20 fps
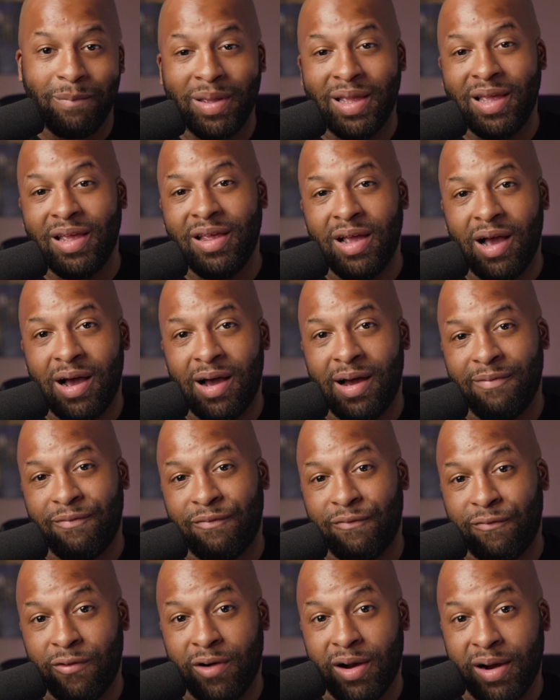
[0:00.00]
Be
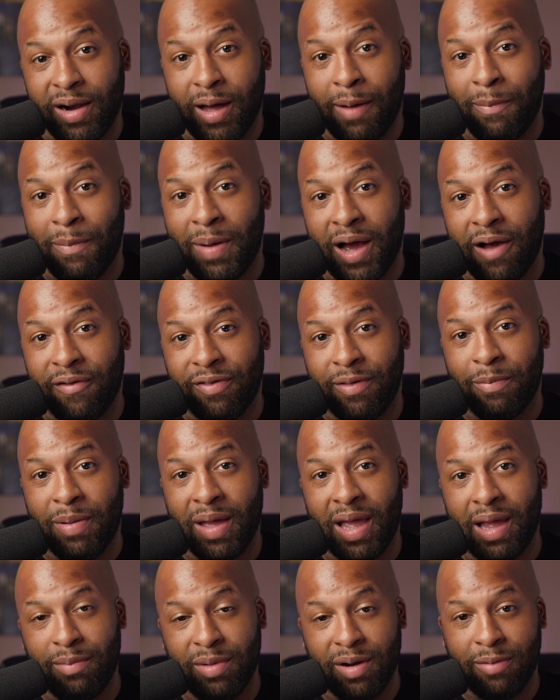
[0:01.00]
upfront about the
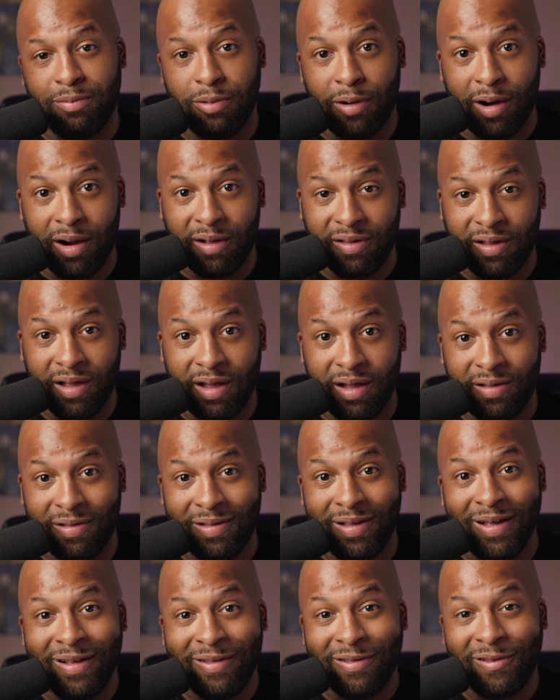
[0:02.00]
payment process
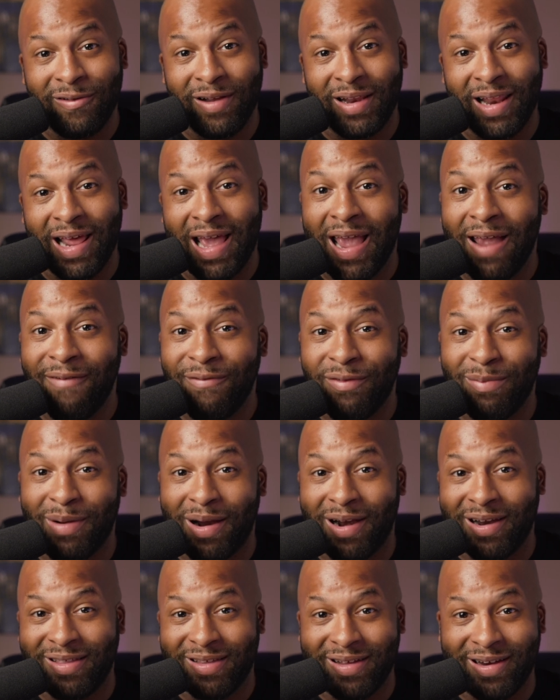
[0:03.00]
so that
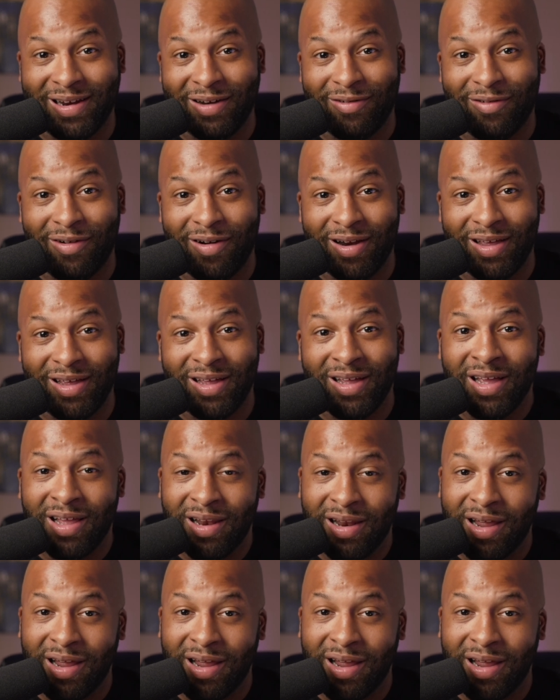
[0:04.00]
everybody's clear on it.